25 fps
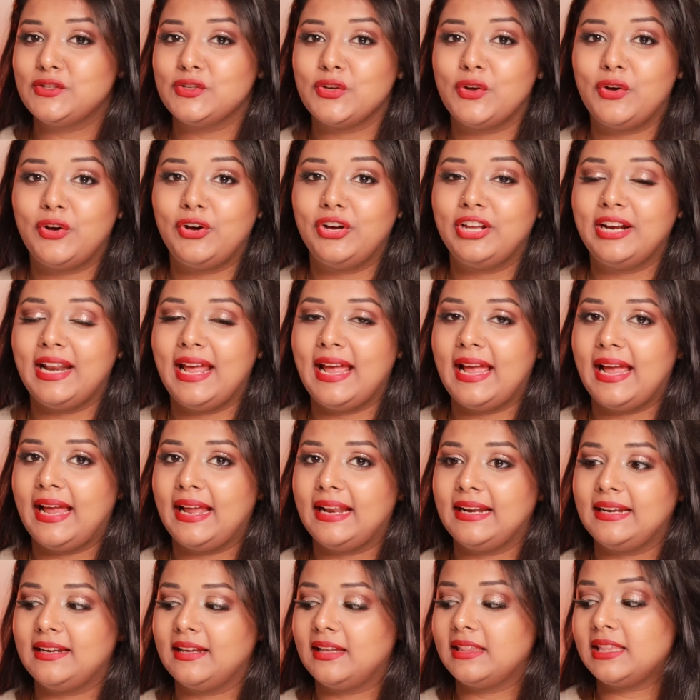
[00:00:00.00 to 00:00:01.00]
on
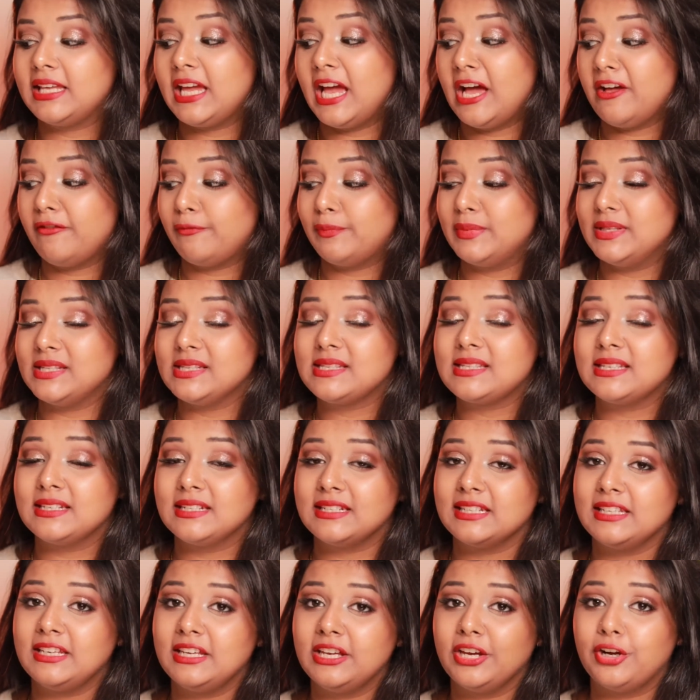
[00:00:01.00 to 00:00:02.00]
and they have been
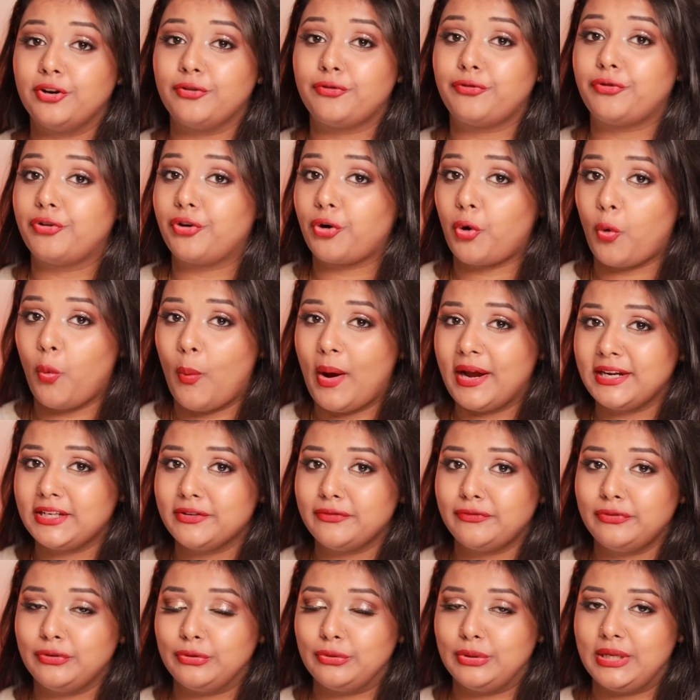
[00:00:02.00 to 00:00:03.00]
sitting here for quite a
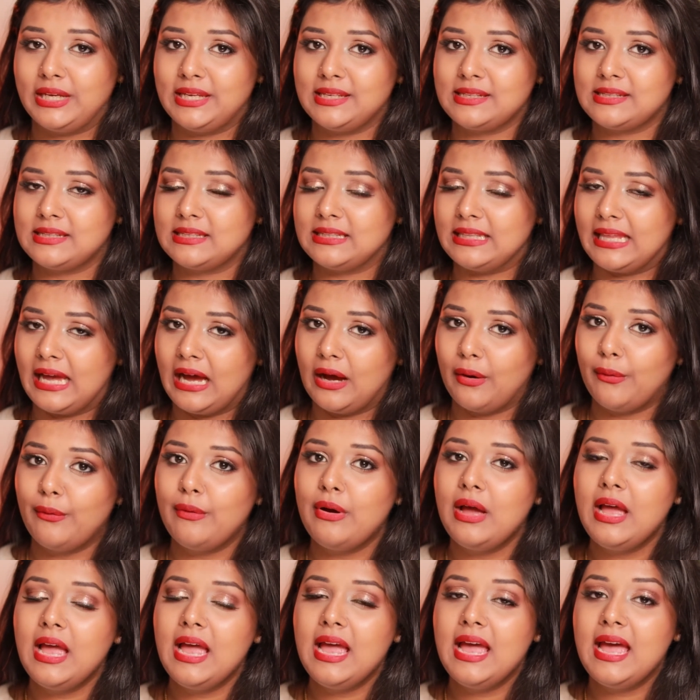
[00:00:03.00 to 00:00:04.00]
few days
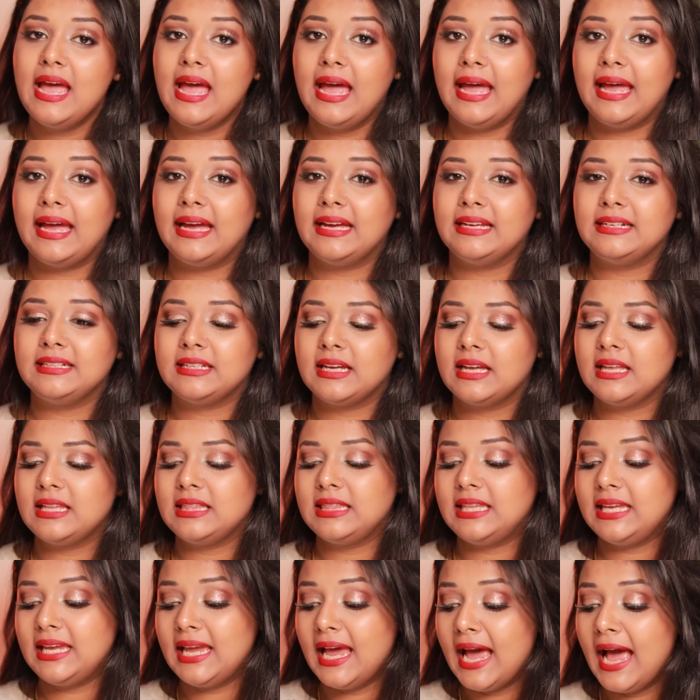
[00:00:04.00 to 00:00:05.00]
now and
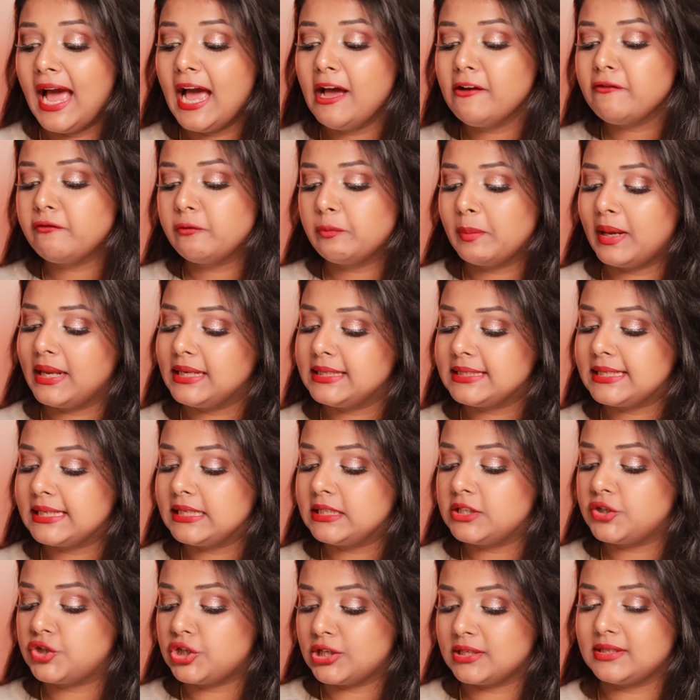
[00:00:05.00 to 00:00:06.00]
they have
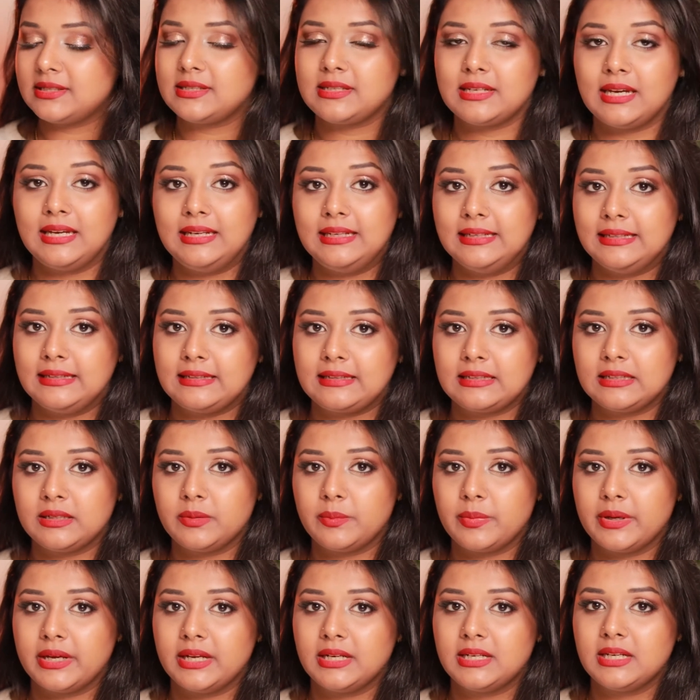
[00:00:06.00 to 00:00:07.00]
melted just a little
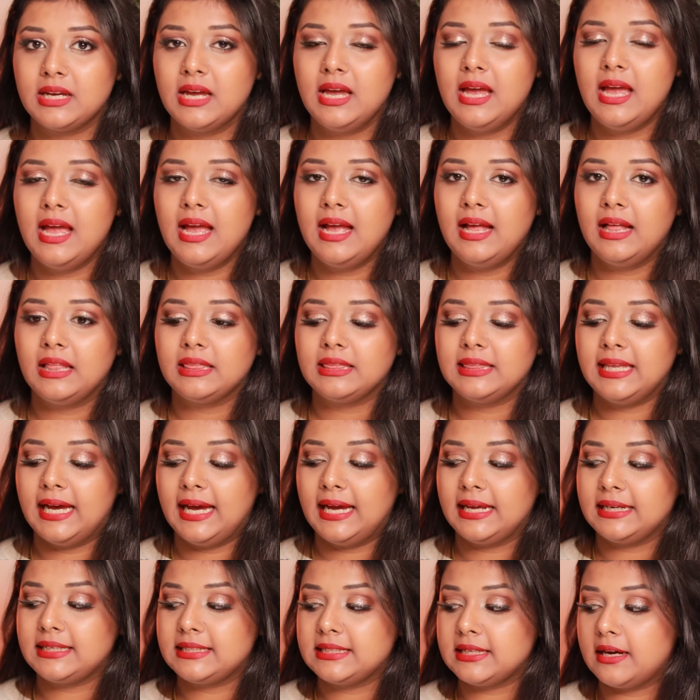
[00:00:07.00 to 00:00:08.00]
bit.
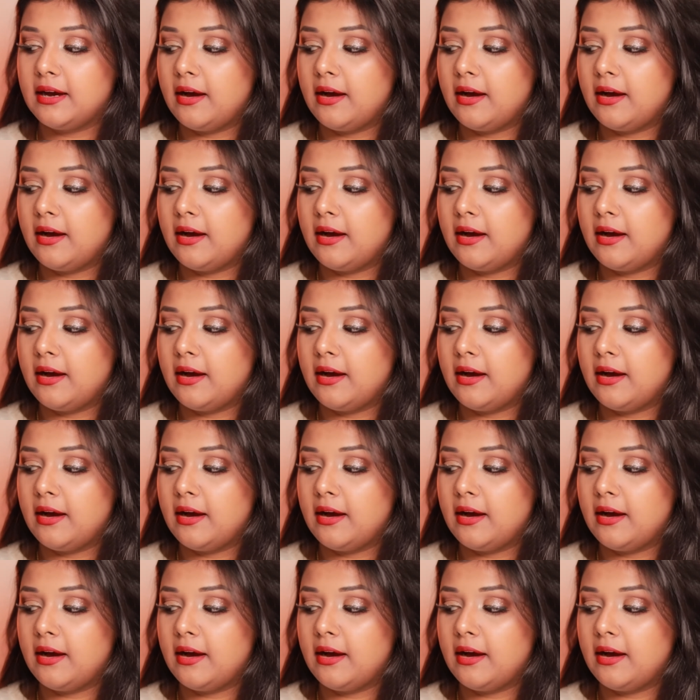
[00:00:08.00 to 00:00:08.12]
That